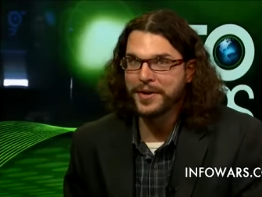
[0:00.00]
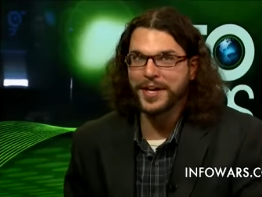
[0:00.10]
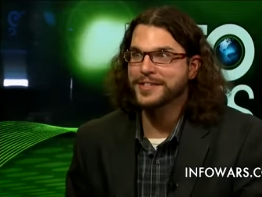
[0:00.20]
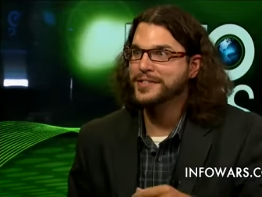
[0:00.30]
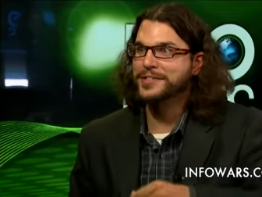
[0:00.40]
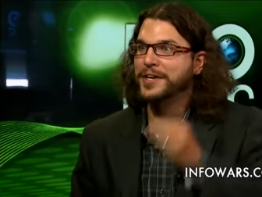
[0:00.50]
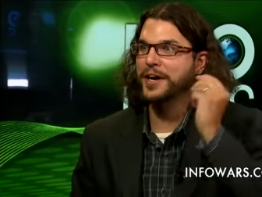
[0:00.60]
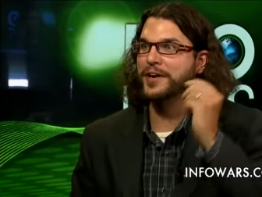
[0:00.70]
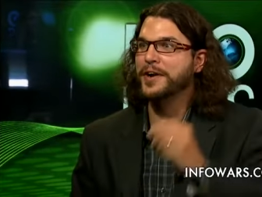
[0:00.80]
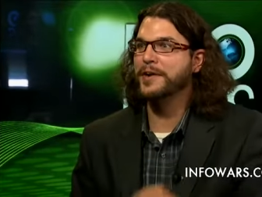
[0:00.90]
and i guess just
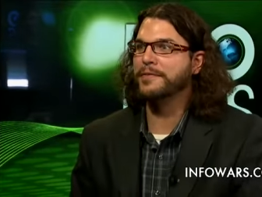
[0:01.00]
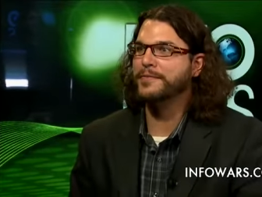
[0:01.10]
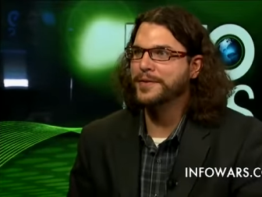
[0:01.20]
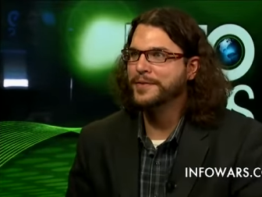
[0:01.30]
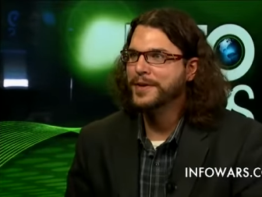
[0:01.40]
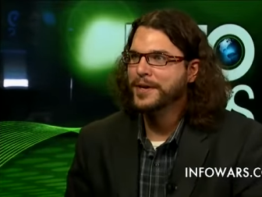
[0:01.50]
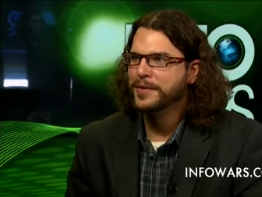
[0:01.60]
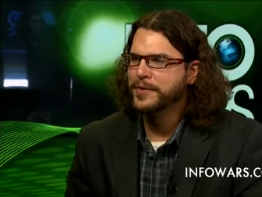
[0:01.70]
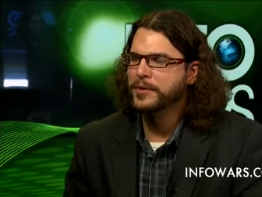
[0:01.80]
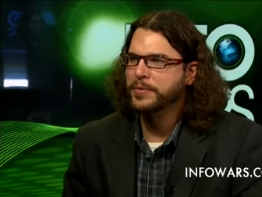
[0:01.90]
cut it off if you
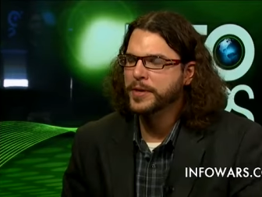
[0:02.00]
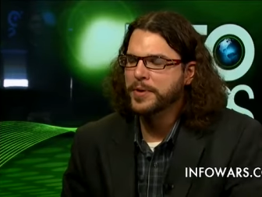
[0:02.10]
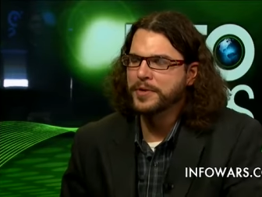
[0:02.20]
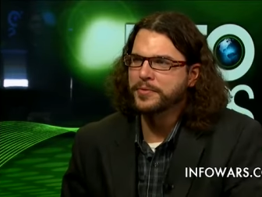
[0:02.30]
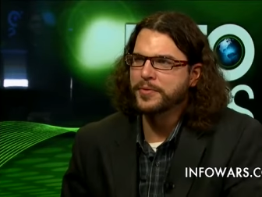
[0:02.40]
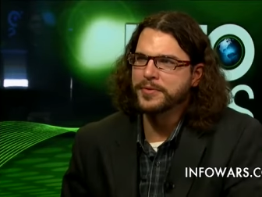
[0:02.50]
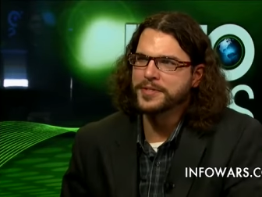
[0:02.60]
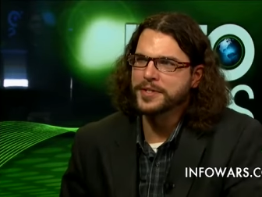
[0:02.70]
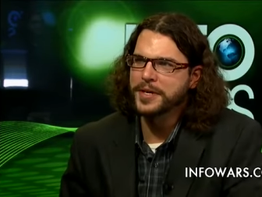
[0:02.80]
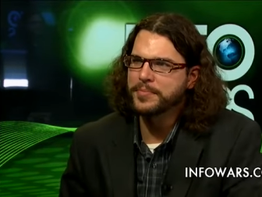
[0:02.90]
if you don't play by the
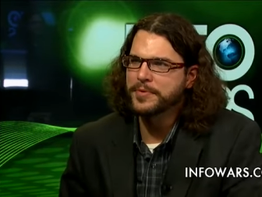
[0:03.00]
rules at that point